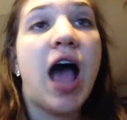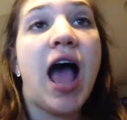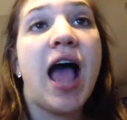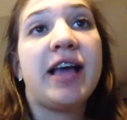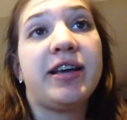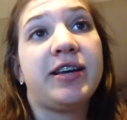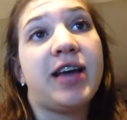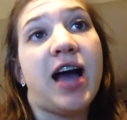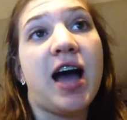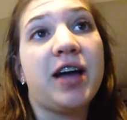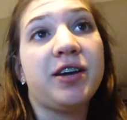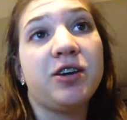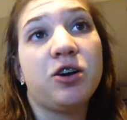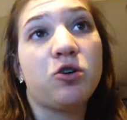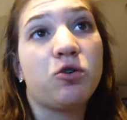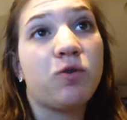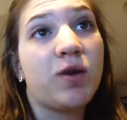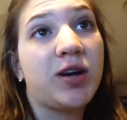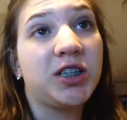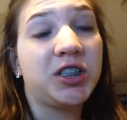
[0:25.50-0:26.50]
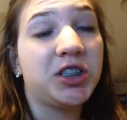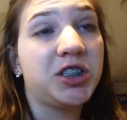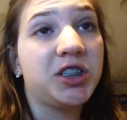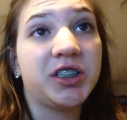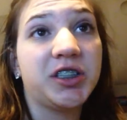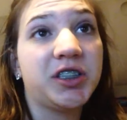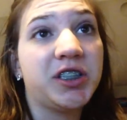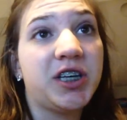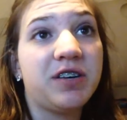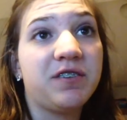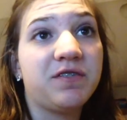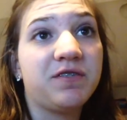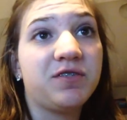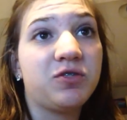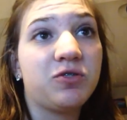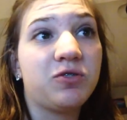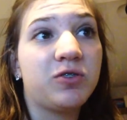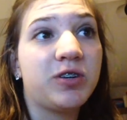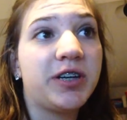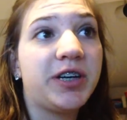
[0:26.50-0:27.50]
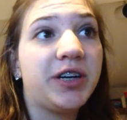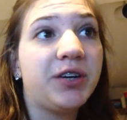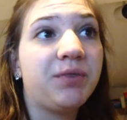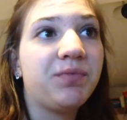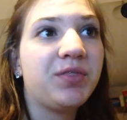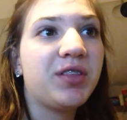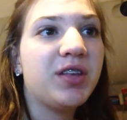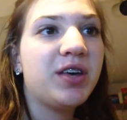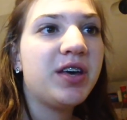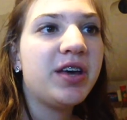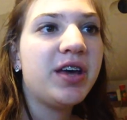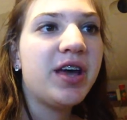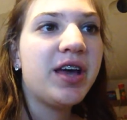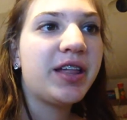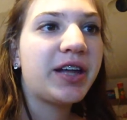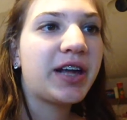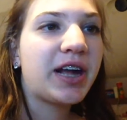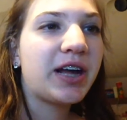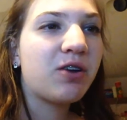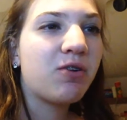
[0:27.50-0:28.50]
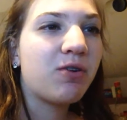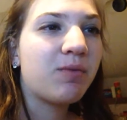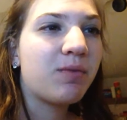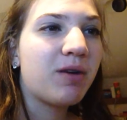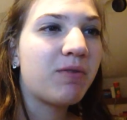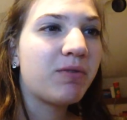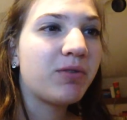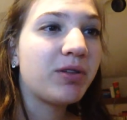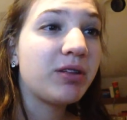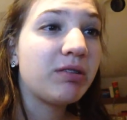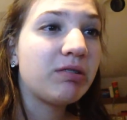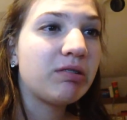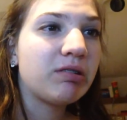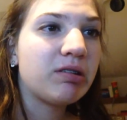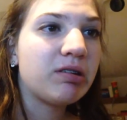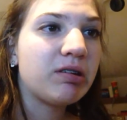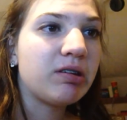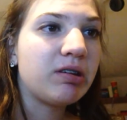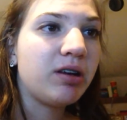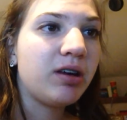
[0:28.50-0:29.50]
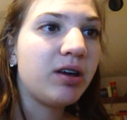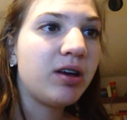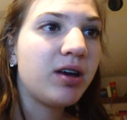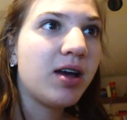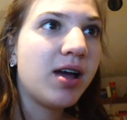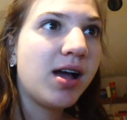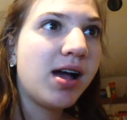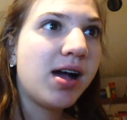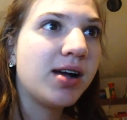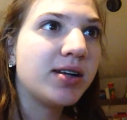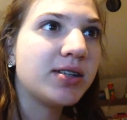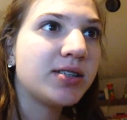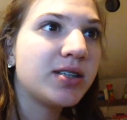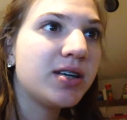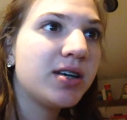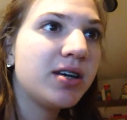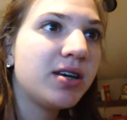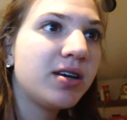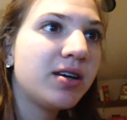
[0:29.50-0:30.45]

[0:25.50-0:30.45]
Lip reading: I got no questions, end of story. And like, I know I'm not really looking at